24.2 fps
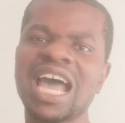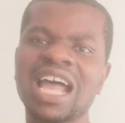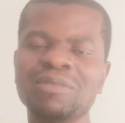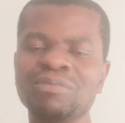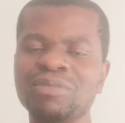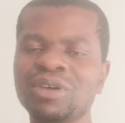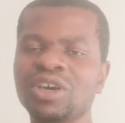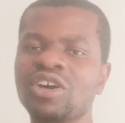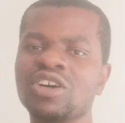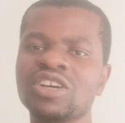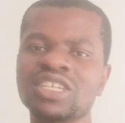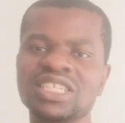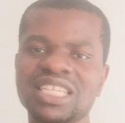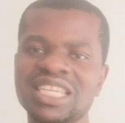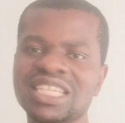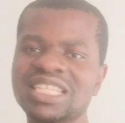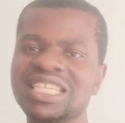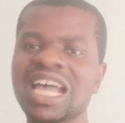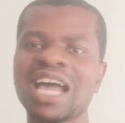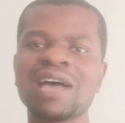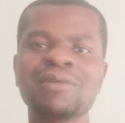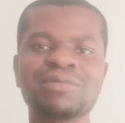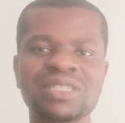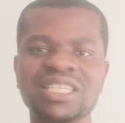And because
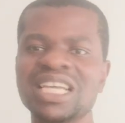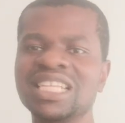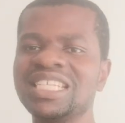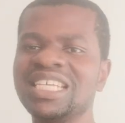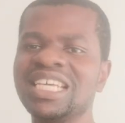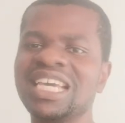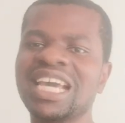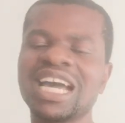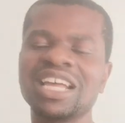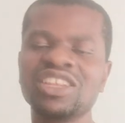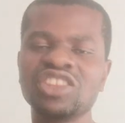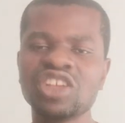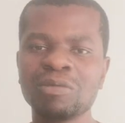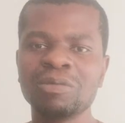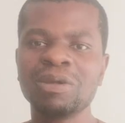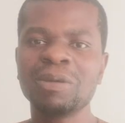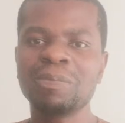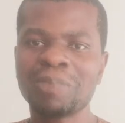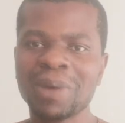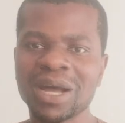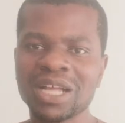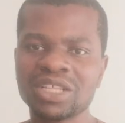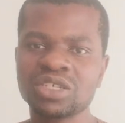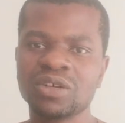he's absent, he cannot
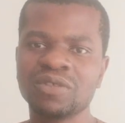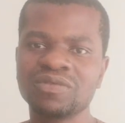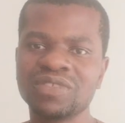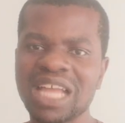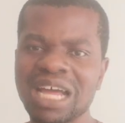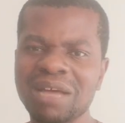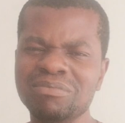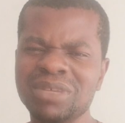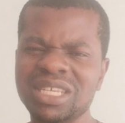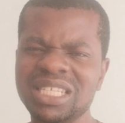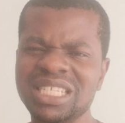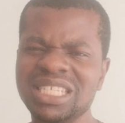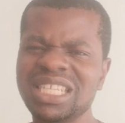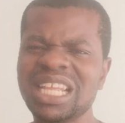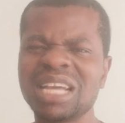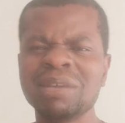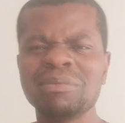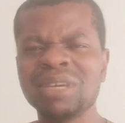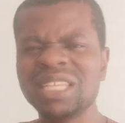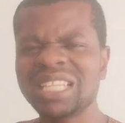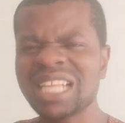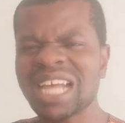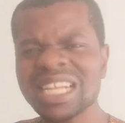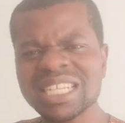be part of that meeting.
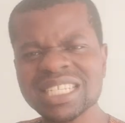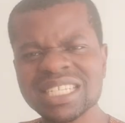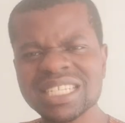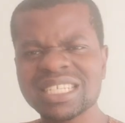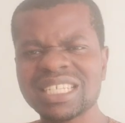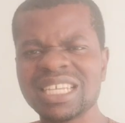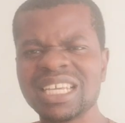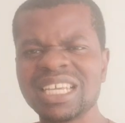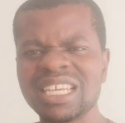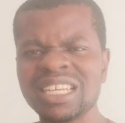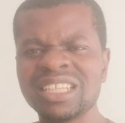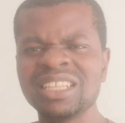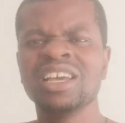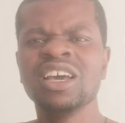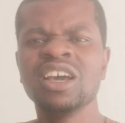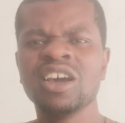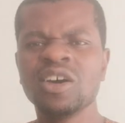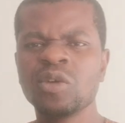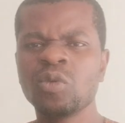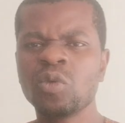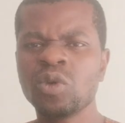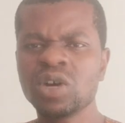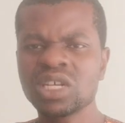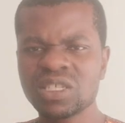I mean, that scene
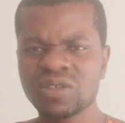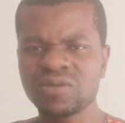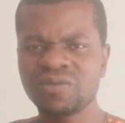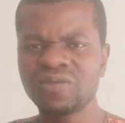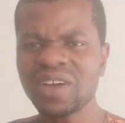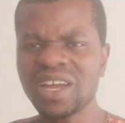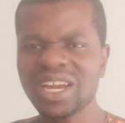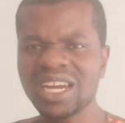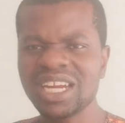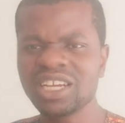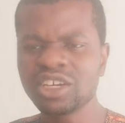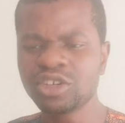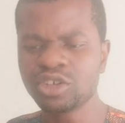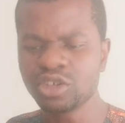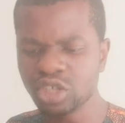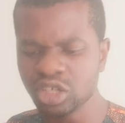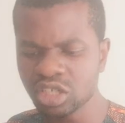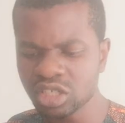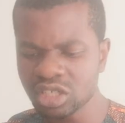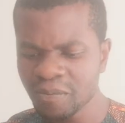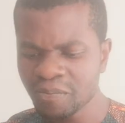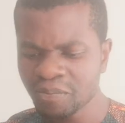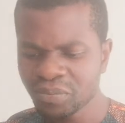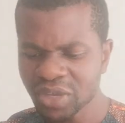was very
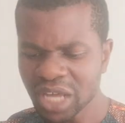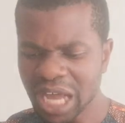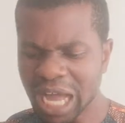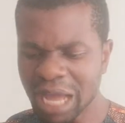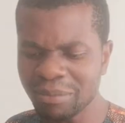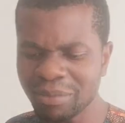good.